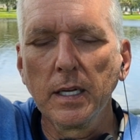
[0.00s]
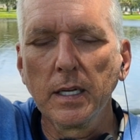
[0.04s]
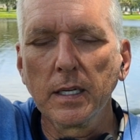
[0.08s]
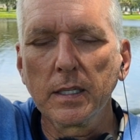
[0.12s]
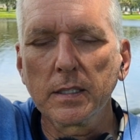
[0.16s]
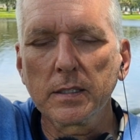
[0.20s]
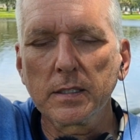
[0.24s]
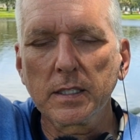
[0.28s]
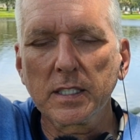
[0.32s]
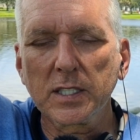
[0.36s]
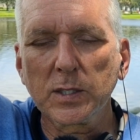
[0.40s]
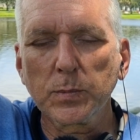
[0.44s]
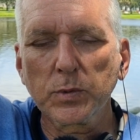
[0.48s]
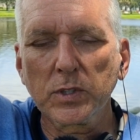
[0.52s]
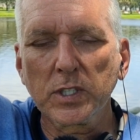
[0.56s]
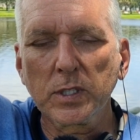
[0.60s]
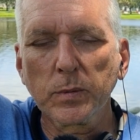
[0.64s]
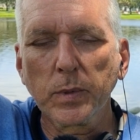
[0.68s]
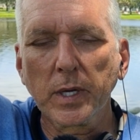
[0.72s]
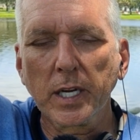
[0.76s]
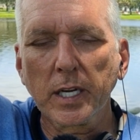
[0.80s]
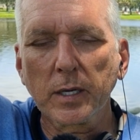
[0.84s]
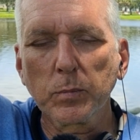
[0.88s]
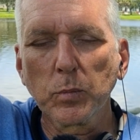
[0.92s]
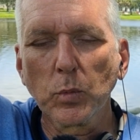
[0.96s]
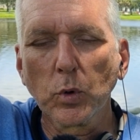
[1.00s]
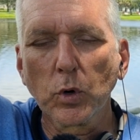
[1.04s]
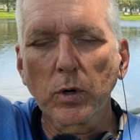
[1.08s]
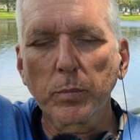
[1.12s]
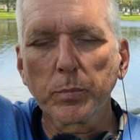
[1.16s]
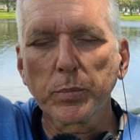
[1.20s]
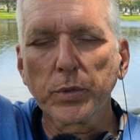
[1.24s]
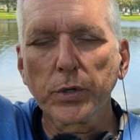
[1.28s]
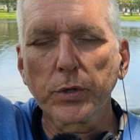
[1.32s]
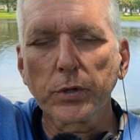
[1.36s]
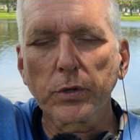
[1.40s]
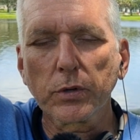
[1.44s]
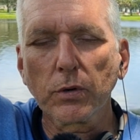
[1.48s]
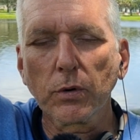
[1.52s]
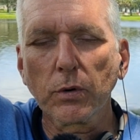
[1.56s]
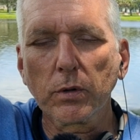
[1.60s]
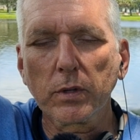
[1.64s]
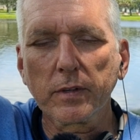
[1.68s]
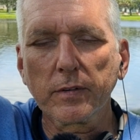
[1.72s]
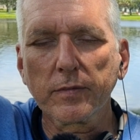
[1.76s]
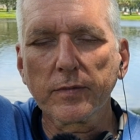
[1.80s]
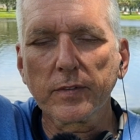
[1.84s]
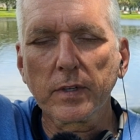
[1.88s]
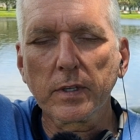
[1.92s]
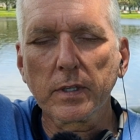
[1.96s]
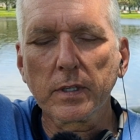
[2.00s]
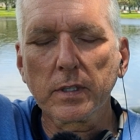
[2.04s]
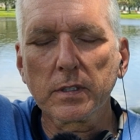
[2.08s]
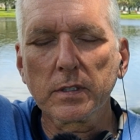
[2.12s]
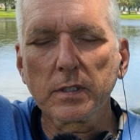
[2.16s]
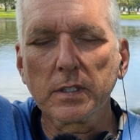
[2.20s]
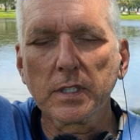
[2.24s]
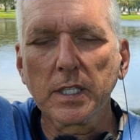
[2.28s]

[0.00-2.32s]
Let us bring back more pure holy fire.